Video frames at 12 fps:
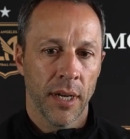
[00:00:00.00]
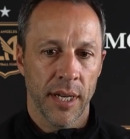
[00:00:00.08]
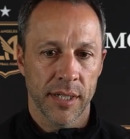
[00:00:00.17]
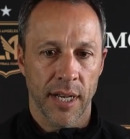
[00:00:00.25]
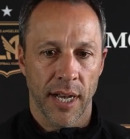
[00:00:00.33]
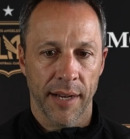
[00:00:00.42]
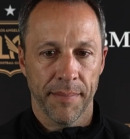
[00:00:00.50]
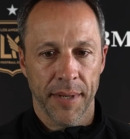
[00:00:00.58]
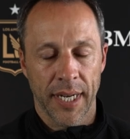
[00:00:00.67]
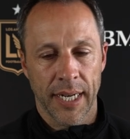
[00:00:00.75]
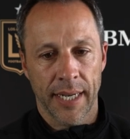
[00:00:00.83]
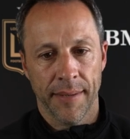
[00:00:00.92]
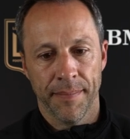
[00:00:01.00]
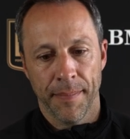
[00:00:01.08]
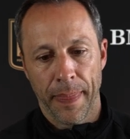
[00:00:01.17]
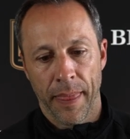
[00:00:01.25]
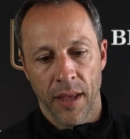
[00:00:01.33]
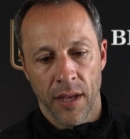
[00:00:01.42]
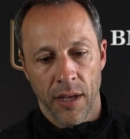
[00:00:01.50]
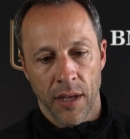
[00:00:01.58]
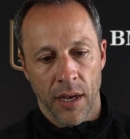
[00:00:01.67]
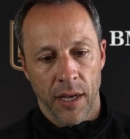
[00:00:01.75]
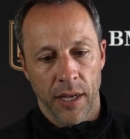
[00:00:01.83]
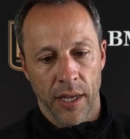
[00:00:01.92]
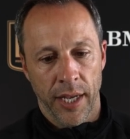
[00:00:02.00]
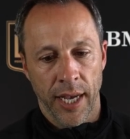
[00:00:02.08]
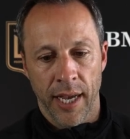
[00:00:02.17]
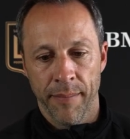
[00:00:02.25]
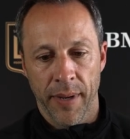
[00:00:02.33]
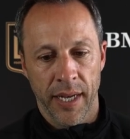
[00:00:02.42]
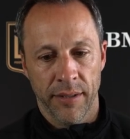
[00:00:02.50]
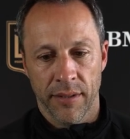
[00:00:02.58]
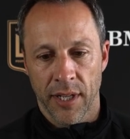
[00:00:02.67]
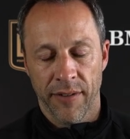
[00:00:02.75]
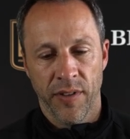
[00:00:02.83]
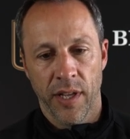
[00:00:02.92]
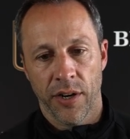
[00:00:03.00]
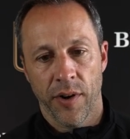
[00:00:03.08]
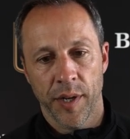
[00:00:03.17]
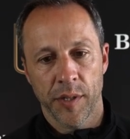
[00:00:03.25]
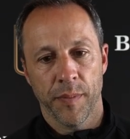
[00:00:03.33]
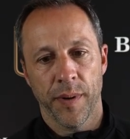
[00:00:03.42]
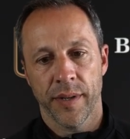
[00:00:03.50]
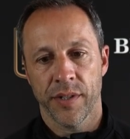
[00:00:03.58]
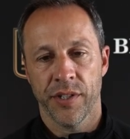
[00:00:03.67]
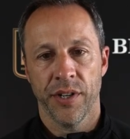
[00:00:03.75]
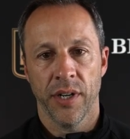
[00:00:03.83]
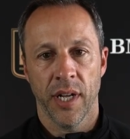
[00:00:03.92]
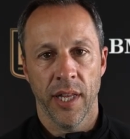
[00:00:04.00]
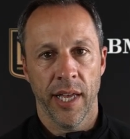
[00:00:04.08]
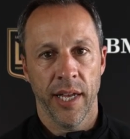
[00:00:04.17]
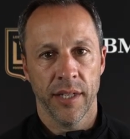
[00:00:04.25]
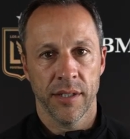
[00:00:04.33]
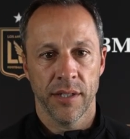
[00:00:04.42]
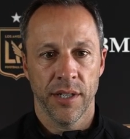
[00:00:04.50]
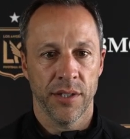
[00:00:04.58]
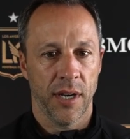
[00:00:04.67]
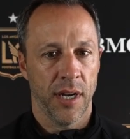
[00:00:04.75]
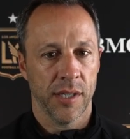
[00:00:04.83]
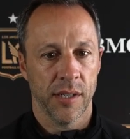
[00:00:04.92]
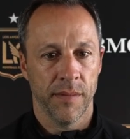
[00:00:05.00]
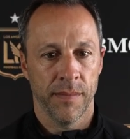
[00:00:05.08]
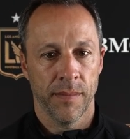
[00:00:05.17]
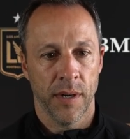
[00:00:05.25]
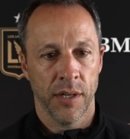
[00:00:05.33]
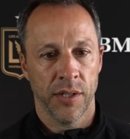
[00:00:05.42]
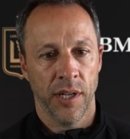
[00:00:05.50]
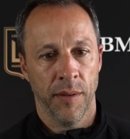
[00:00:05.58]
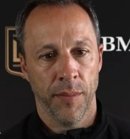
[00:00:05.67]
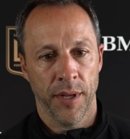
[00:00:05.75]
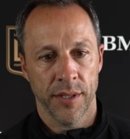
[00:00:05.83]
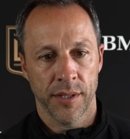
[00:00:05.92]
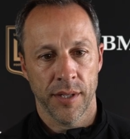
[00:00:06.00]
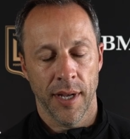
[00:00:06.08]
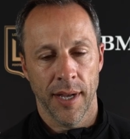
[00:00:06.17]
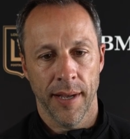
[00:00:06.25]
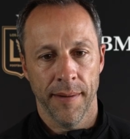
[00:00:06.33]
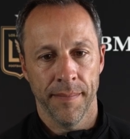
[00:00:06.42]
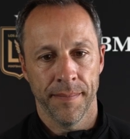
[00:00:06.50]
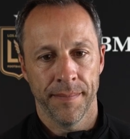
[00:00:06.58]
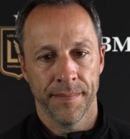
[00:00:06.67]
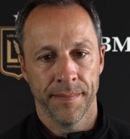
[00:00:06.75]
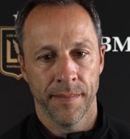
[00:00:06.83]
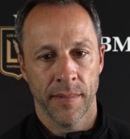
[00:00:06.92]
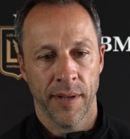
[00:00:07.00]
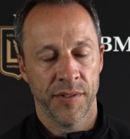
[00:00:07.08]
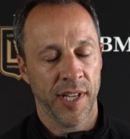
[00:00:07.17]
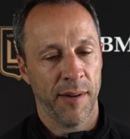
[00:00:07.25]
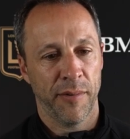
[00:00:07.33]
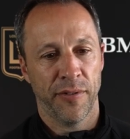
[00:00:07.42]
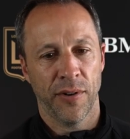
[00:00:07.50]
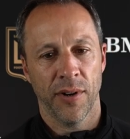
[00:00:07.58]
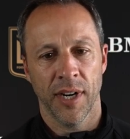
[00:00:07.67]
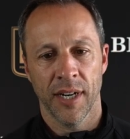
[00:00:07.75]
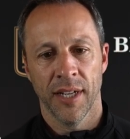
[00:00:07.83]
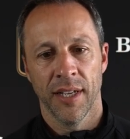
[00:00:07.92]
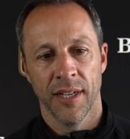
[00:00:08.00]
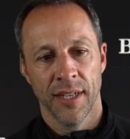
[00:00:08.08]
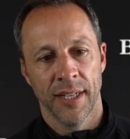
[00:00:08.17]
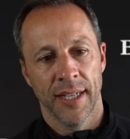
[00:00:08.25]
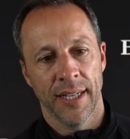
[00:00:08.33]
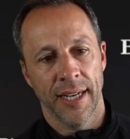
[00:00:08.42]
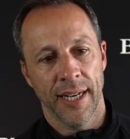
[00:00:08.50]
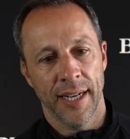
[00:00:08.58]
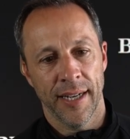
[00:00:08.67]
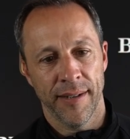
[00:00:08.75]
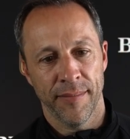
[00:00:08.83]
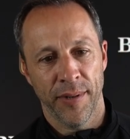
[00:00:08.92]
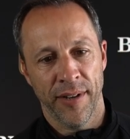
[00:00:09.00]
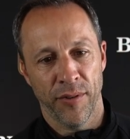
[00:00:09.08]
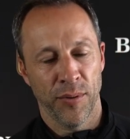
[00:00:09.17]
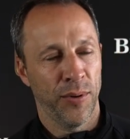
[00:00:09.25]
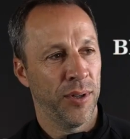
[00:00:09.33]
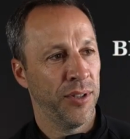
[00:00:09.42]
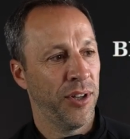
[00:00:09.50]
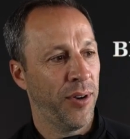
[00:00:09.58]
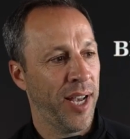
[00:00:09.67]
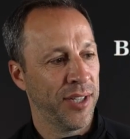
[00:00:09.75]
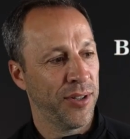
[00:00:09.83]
Hey Scott. Um, yeah, I'm, i love the integration process here in LA. It's it's awesome. Our team is. Um, I've said it before. Uh, we have a rule no.